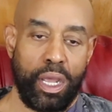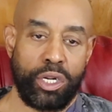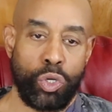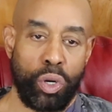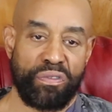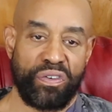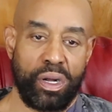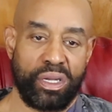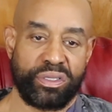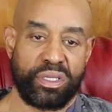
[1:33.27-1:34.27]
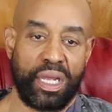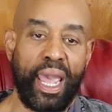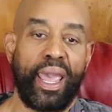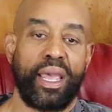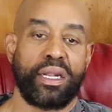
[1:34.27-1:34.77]
in order for us to
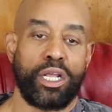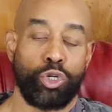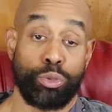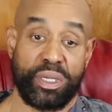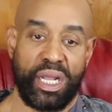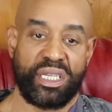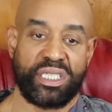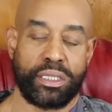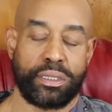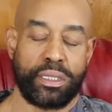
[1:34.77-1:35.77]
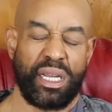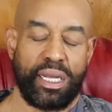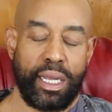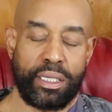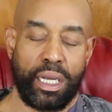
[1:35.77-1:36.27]
gain illumination
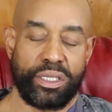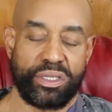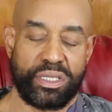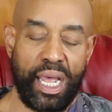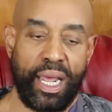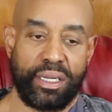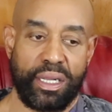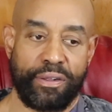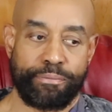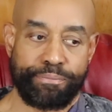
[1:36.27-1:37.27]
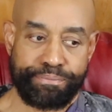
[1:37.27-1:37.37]
and understanding.